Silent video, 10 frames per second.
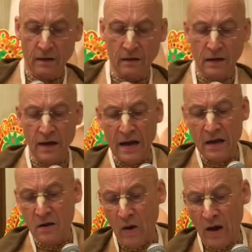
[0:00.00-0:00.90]
Can
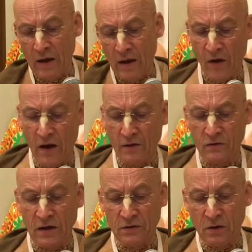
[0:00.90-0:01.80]
anyone find
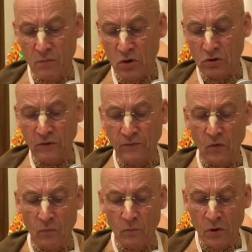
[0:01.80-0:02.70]
such a merciful
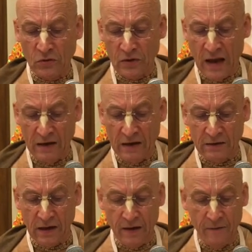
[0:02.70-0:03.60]
personality